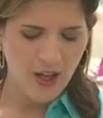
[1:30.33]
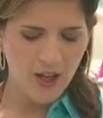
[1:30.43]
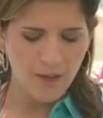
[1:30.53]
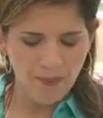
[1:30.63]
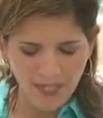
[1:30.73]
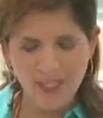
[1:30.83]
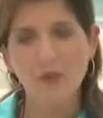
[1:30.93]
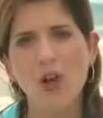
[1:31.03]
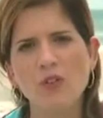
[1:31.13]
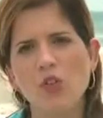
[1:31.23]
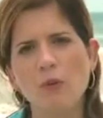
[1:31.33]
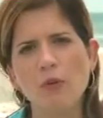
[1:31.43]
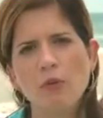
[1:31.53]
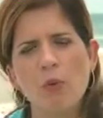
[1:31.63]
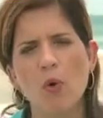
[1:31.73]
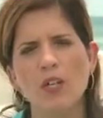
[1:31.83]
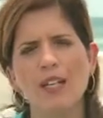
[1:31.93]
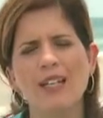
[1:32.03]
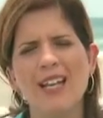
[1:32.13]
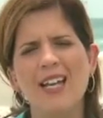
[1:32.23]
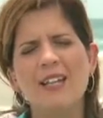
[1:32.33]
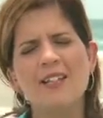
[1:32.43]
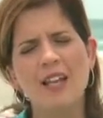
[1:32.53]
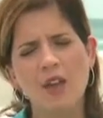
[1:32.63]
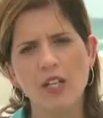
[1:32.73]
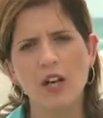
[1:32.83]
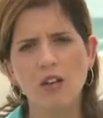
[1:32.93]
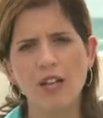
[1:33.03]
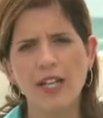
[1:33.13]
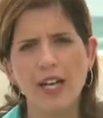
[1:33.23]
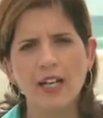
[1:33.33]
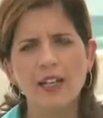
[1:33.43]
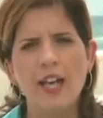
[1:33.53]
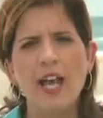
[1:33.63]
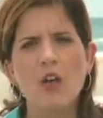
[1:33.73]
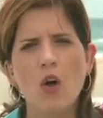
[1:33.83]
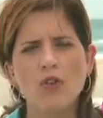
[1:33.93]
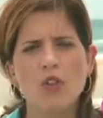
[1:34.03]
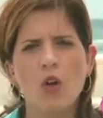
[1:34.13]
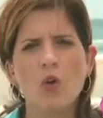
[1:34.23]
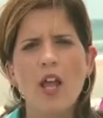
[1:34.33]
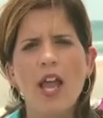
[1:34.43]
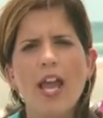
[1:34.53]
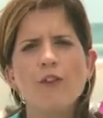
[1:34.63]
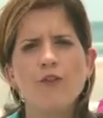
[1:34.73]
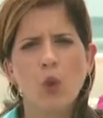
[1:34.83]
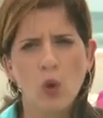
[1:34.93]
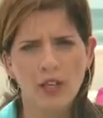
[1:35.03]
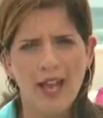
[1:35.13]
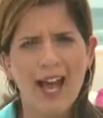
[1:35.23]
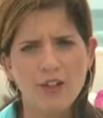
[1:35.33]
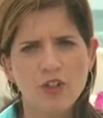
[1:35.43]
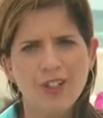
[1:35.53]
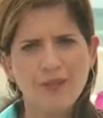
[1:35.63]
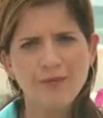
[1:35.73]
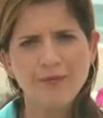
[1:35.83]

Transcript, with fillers: Uh, bites have also been reported in South Carolina and also in Florida, Ashley.